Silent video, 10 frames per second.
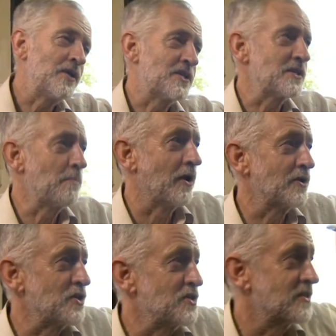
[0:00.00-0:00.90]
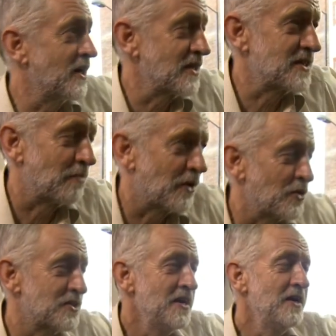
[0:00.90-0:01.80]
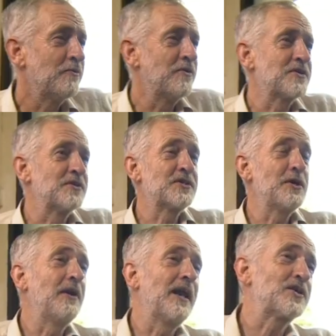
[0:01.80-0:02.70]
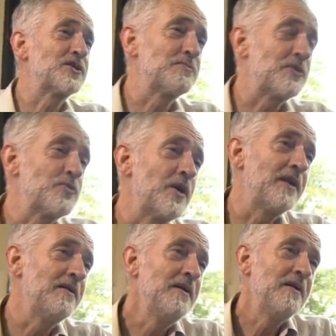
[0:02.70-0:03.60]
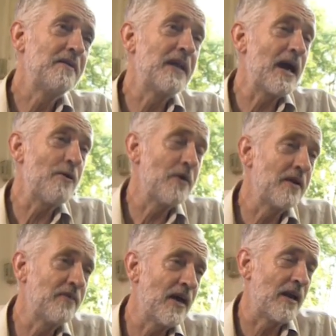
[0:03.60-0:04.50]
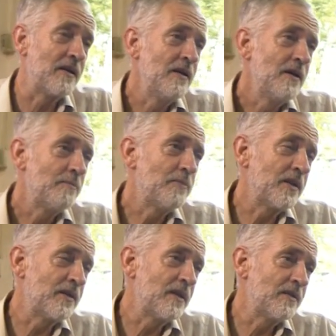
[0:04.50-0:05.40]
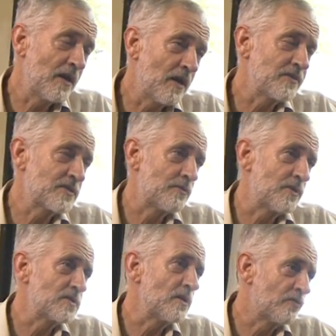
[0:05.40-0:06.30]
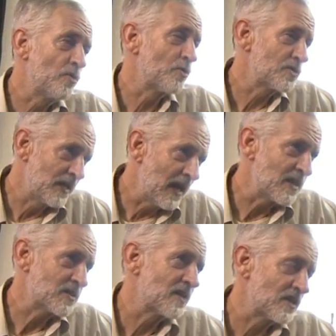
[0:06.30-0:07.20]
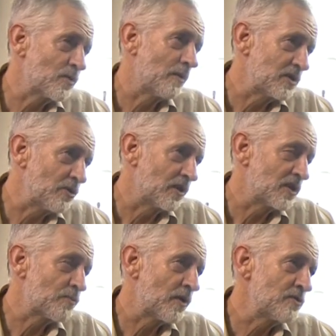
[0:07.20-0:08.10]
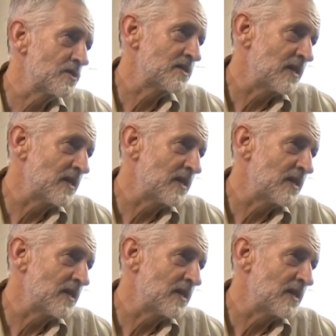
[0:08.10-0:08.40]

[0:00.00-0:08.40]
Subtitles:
It is a politician's answer because there's 2 elections between now and then. But the answer is, of course, yes, that's why we're doing this process.